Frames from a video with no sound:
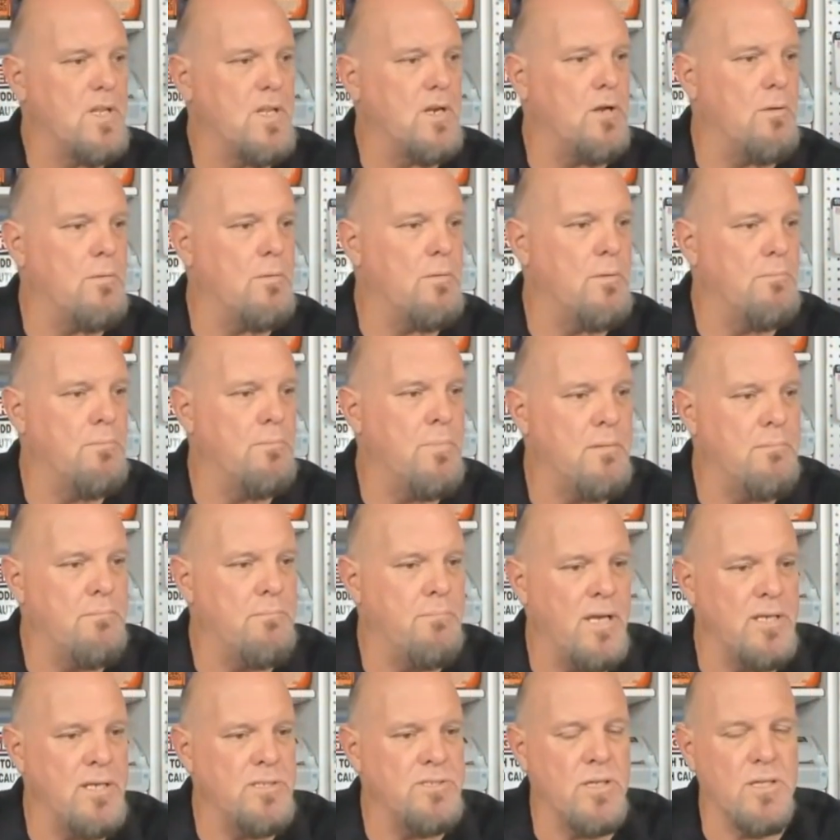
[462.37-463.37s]

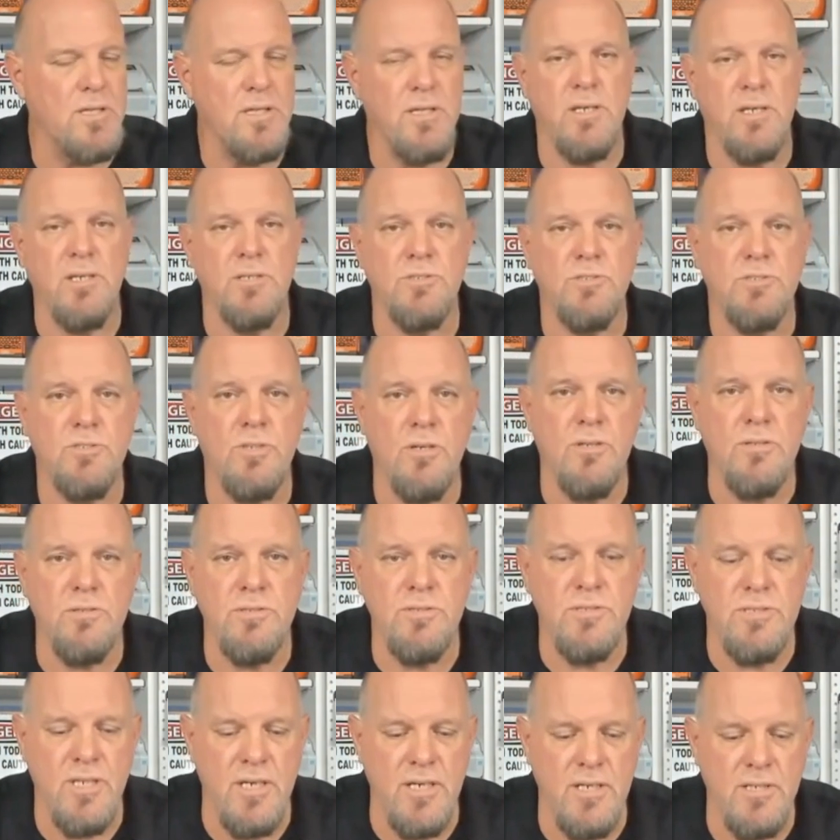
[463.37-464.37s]
basically consultants and
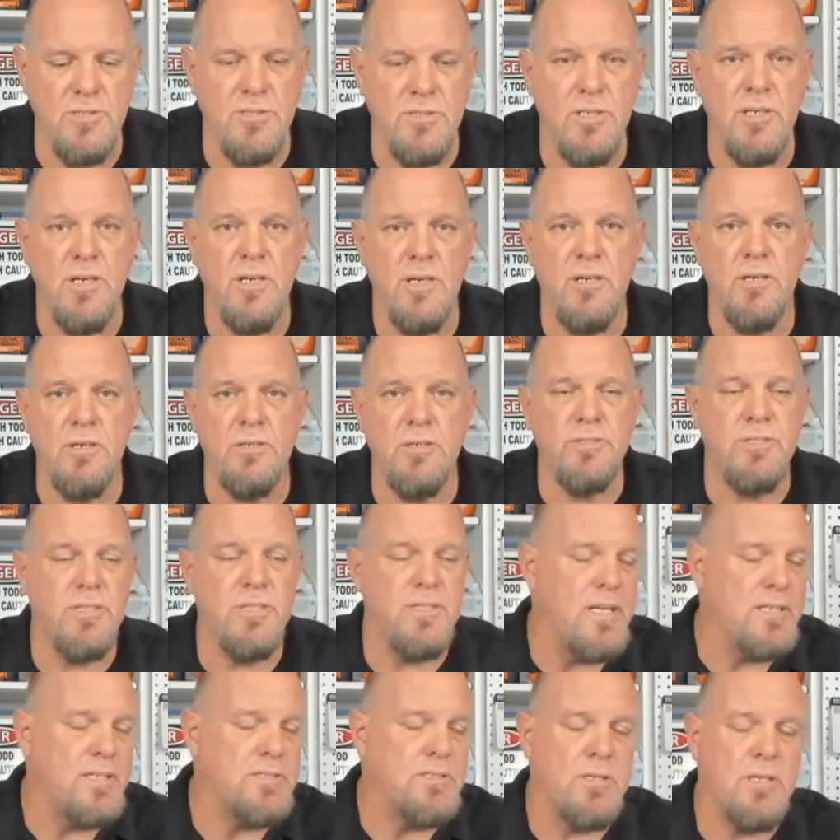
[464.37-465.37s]
engineers, that's all
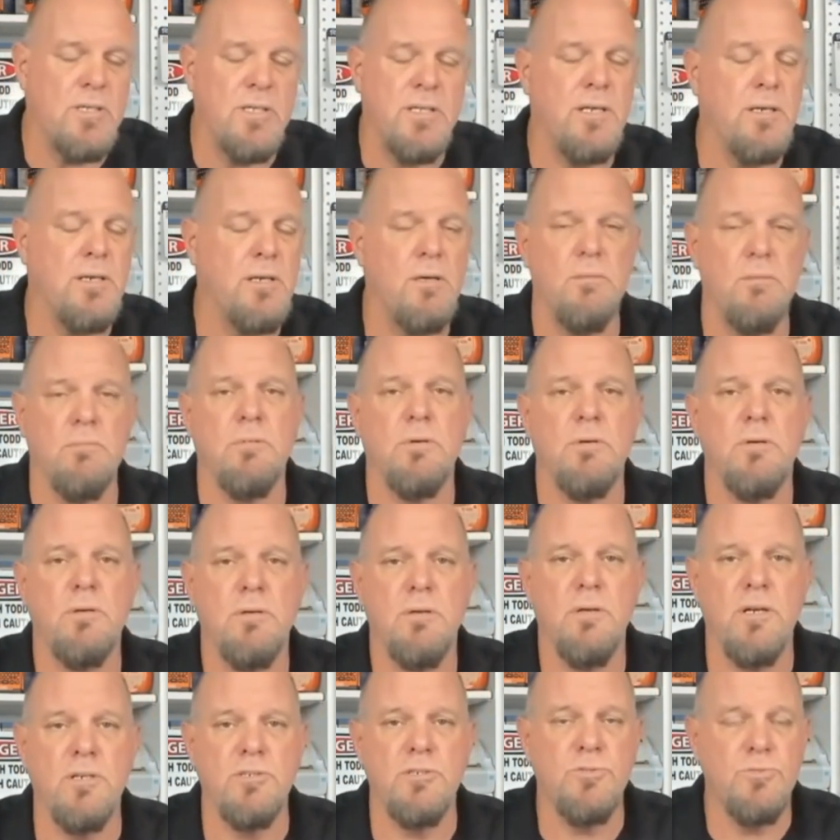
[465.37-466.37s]
they know. That's
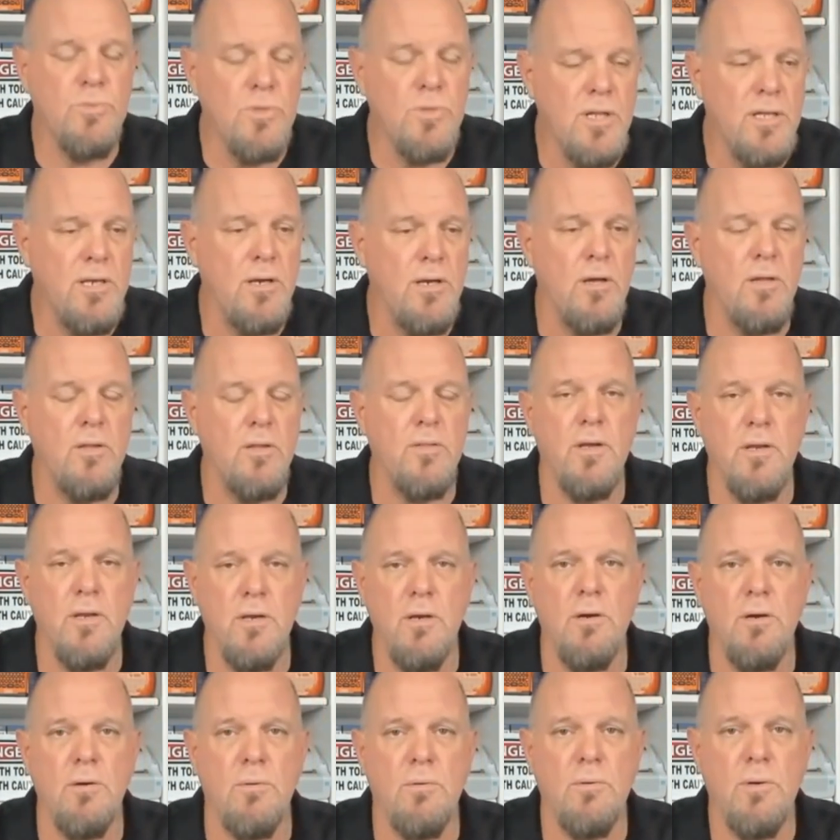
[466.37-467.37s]
really all they know.
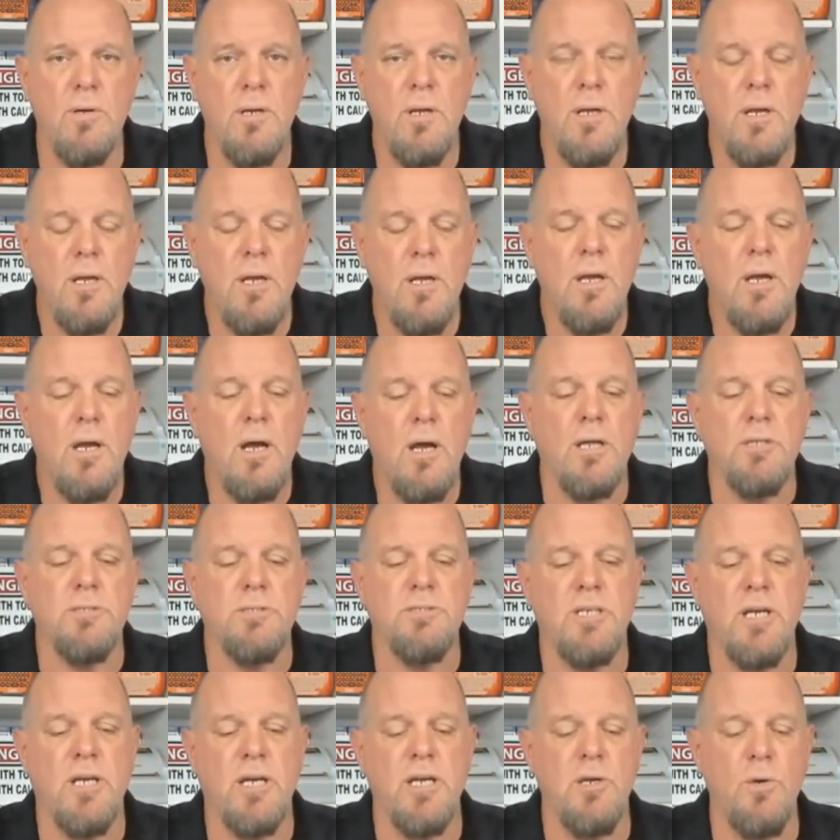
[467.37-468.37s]
I'll tell you
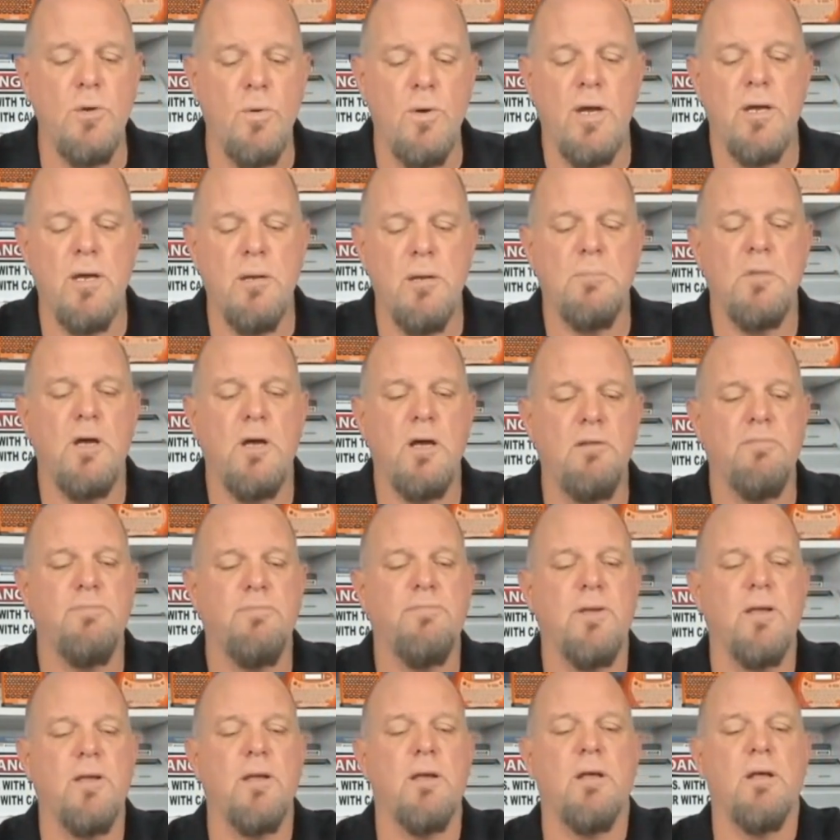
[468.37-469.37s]
why I'm not a
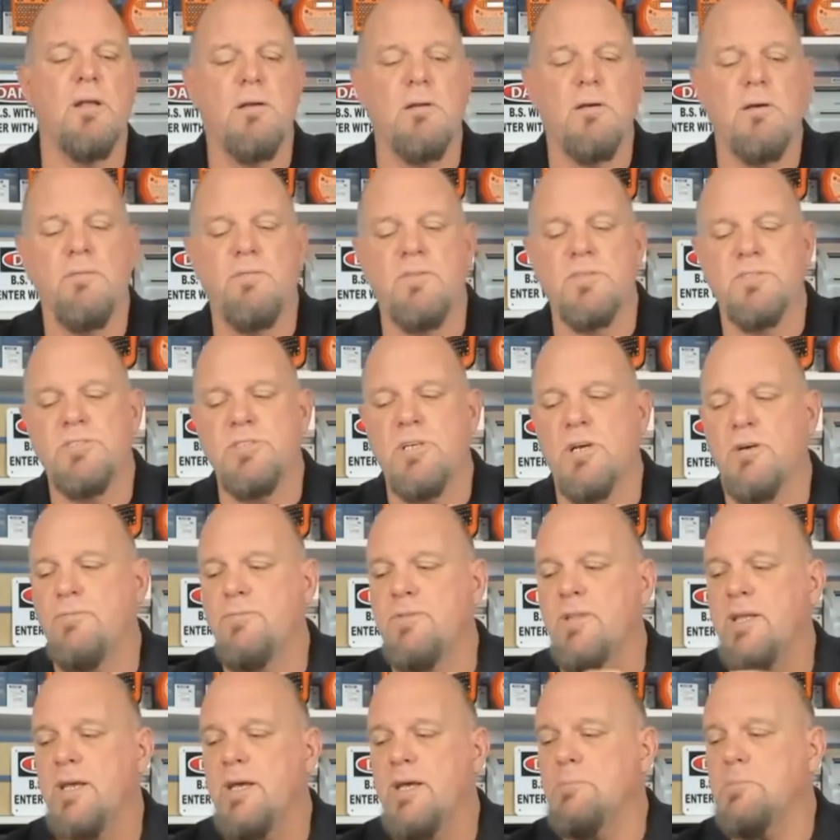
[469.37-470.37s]
fan of the
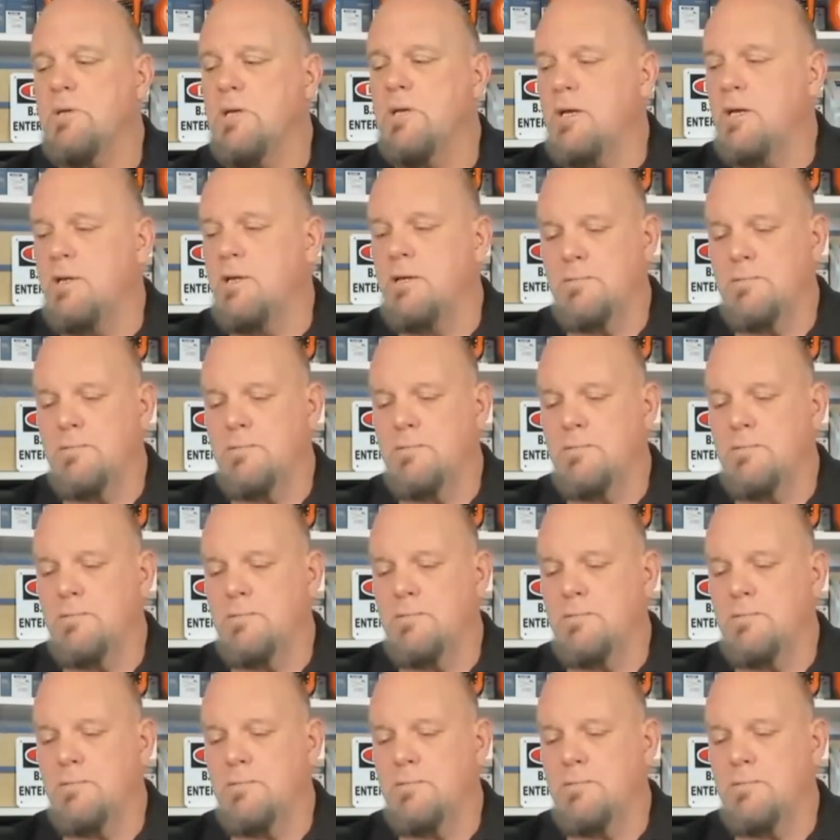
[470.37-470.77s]
self-laminating.